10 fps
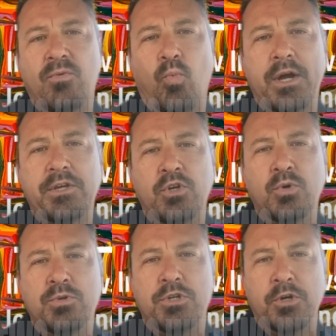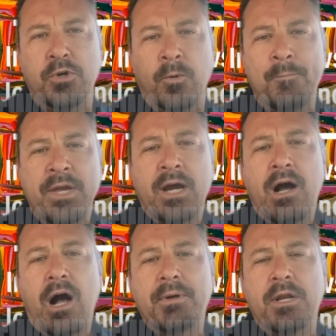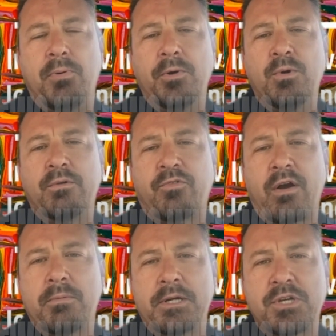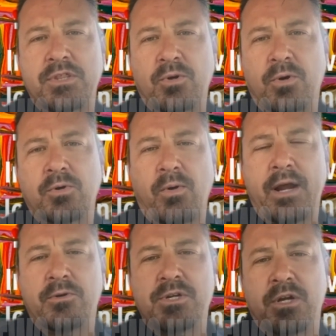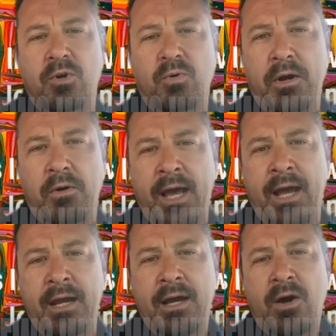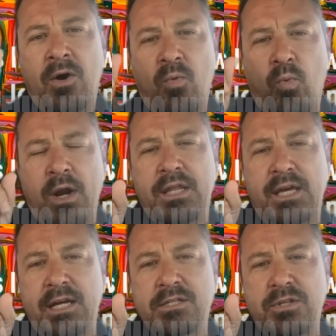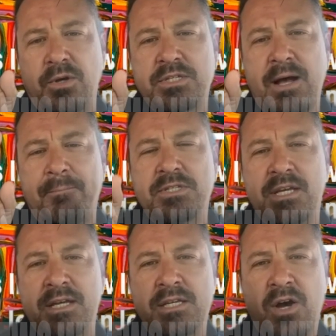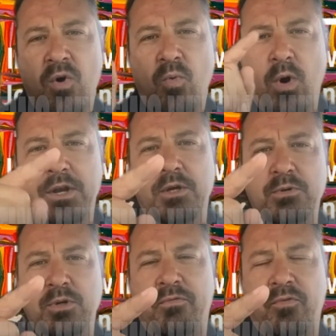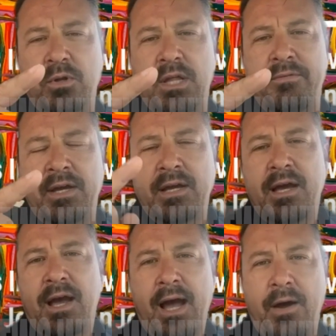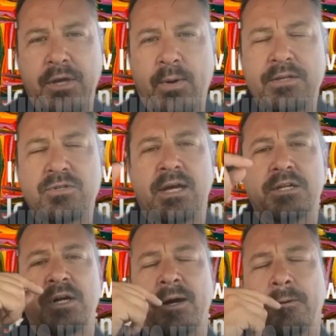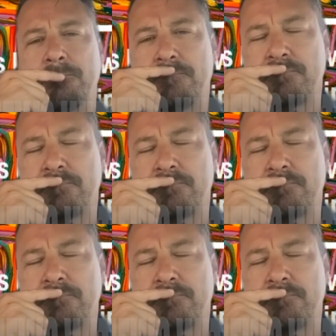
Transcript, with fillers: what you do. I'm going to put you in front of a bunch of third graders at a career day. One of the kids looks up and says, what do you do for a living? How do you answer that child?